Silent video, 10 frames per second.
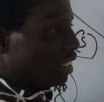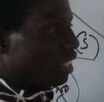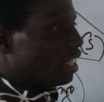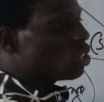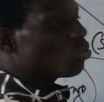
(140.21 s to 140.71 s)

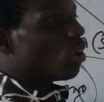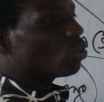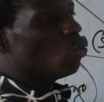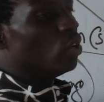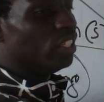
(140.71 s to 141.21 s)
is what
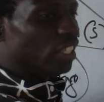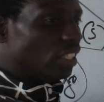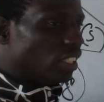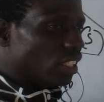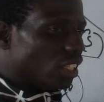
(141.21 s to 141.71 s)
we need
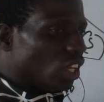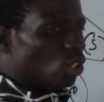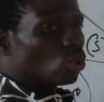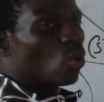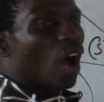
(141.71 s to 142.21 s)

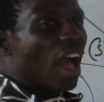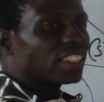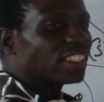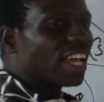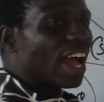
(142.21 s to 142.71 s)
to
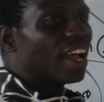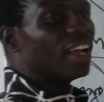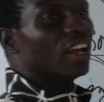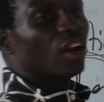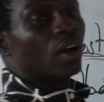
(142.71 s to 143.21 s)
answer
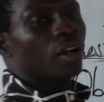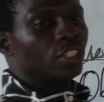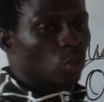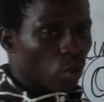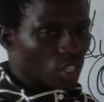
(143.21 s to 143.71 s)
the
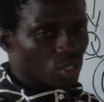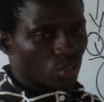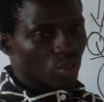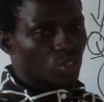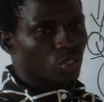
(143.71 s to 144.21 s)

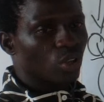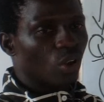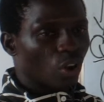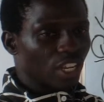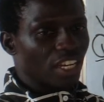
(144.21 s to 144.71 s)
questions
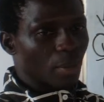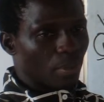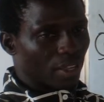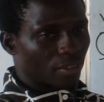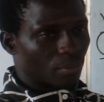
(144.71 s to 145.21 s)
under that
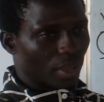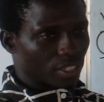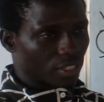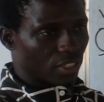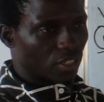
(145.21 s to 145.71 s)
passage.
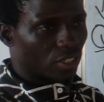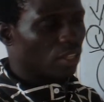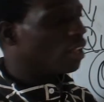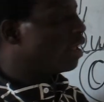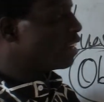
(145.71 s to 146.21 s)

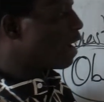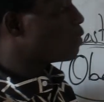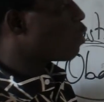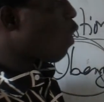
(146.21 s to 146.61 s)
Now, of